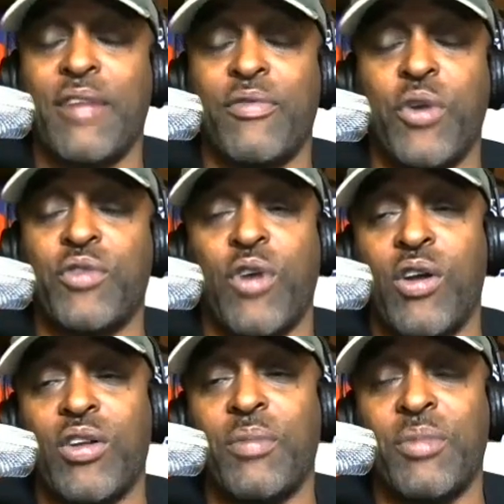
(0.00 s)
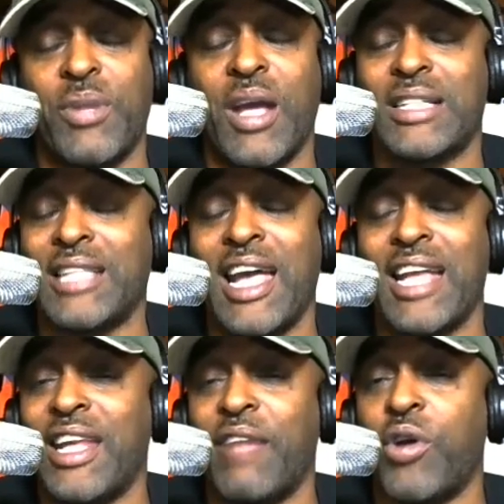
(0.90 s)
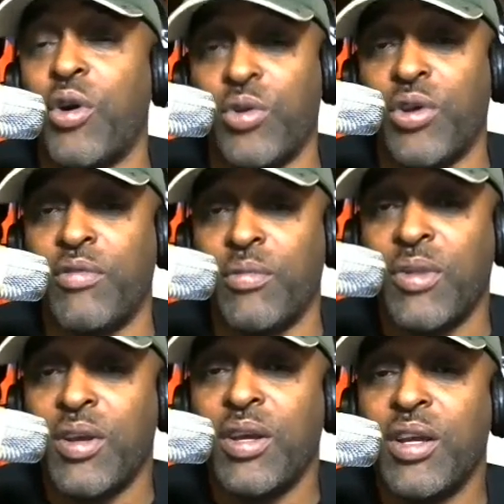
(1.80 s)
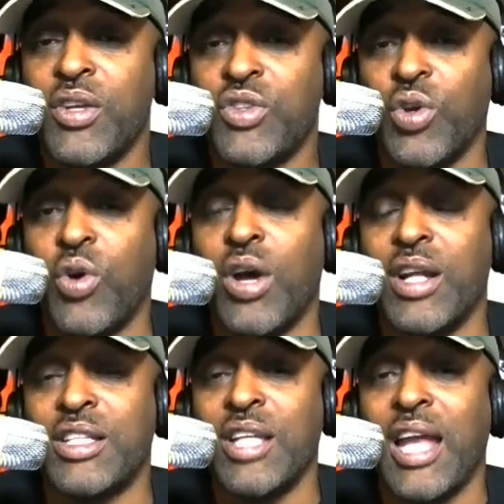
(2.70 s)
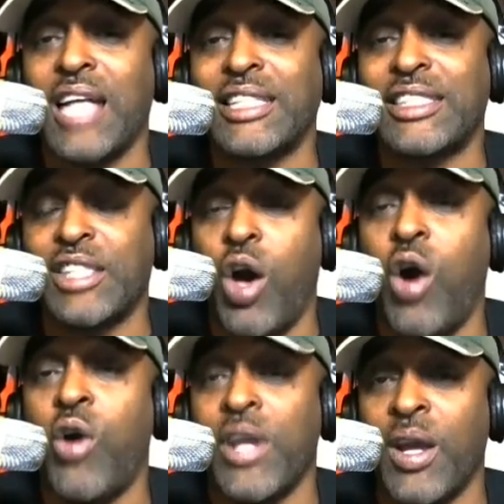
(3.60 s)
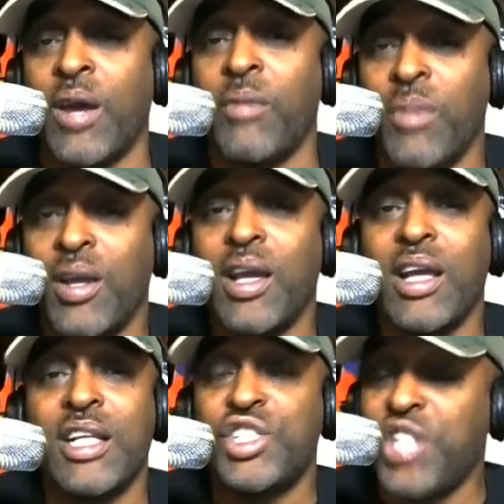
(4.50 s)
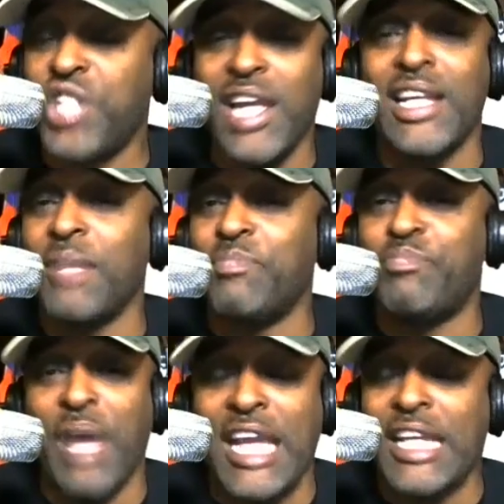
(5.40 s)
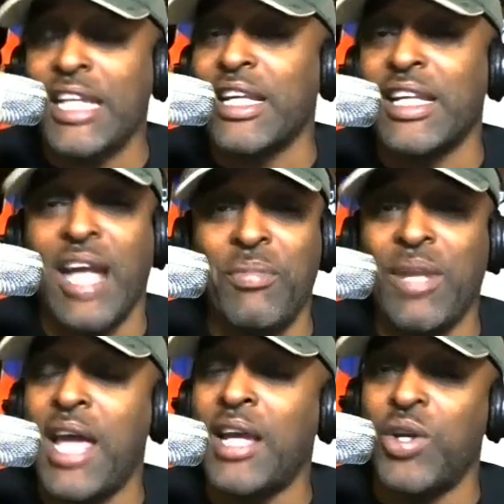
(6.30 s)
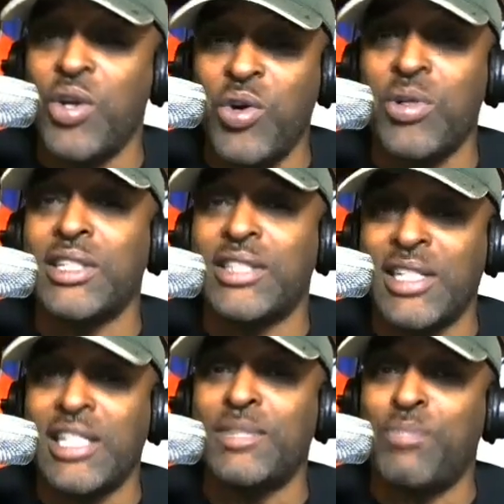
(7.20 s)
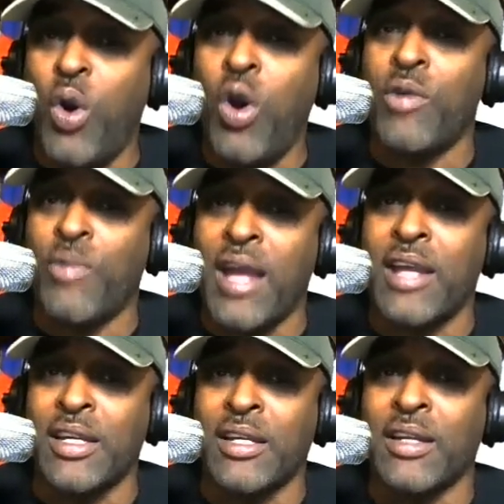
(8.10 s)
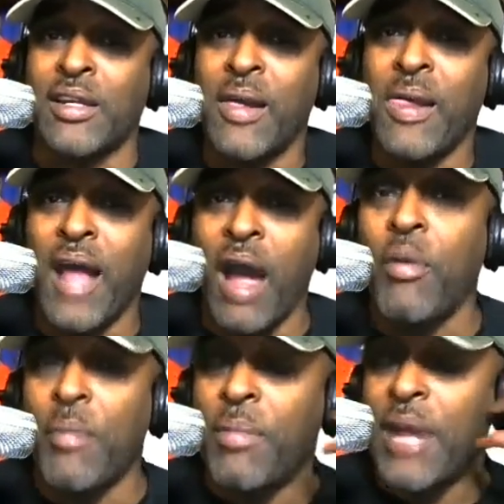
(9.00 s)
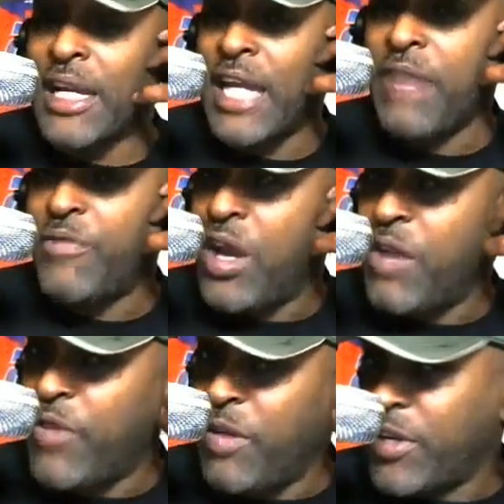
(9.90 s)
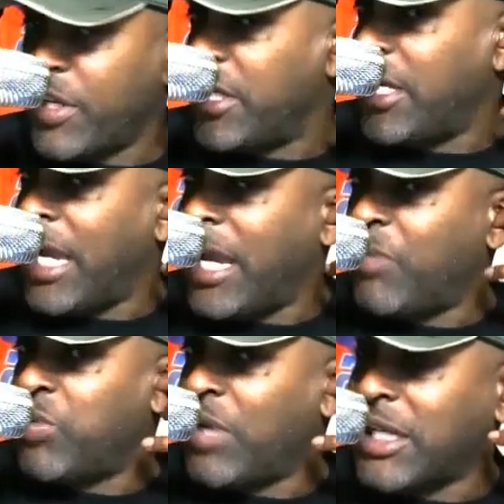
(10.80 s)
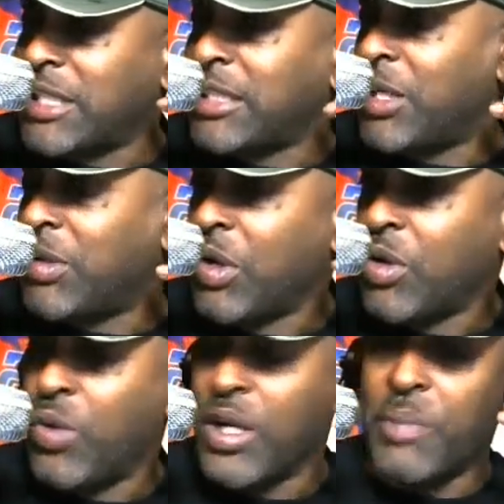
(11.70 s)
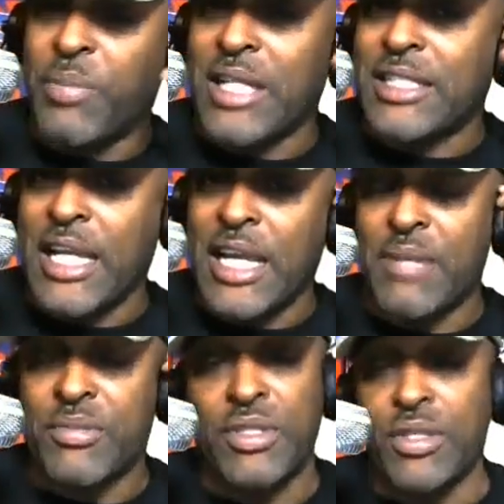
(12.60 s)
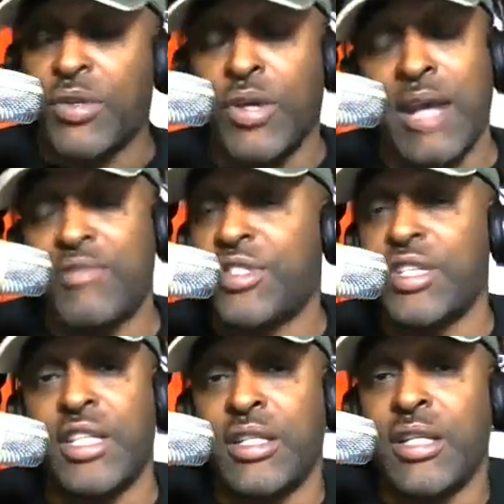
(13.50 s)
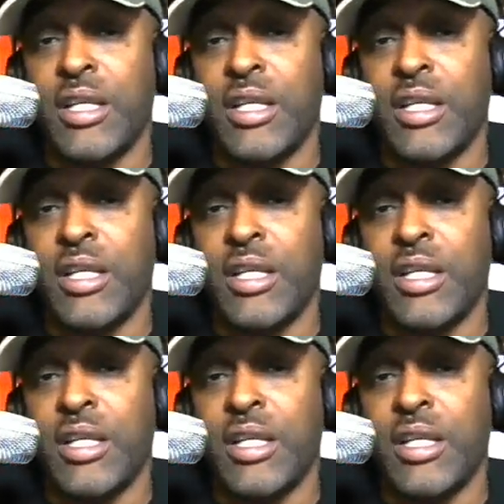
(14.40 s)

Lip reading: First of all, let me be honest, I had never heard of him. So until I saw him shaking and baking, and I'm like, who is this boy right here? I remember that game very vividly. He had, like I say, one of the best games, I've seen.